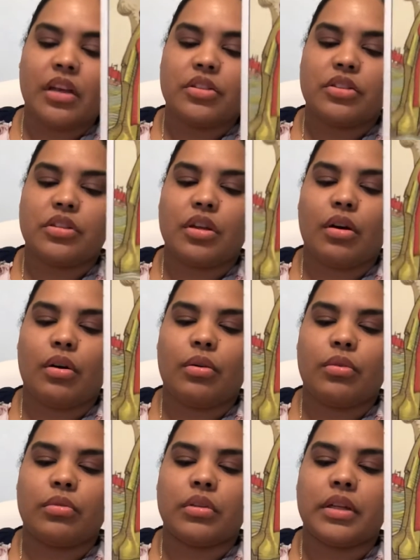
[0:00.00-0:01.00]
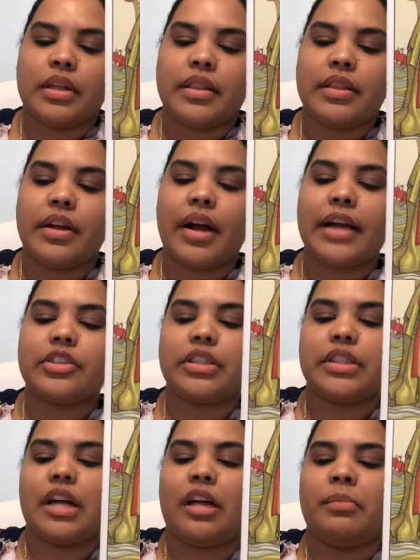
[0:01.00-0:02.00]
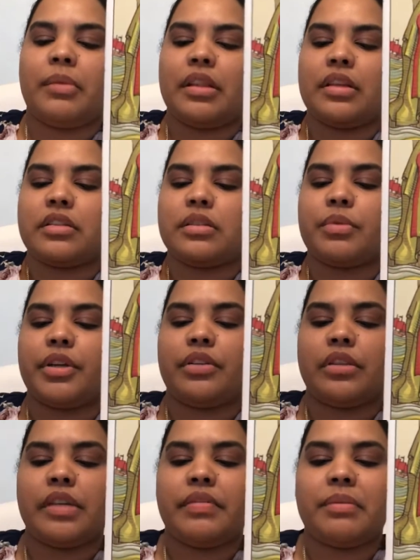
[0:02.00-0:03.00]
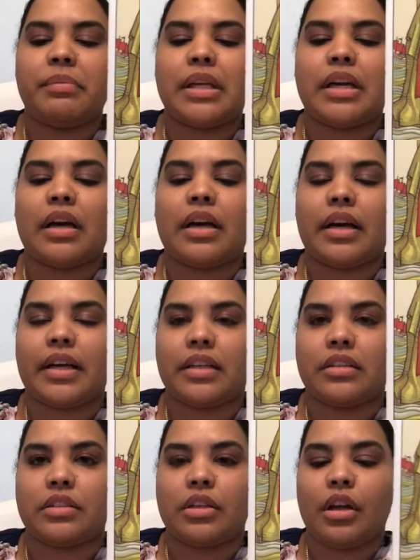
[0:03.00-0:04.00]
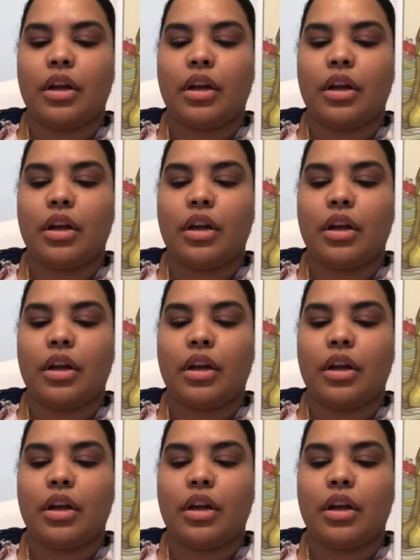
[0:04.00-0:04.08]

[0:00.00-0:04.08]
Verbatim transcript: So they're actually telling me this is what you're leaving behind.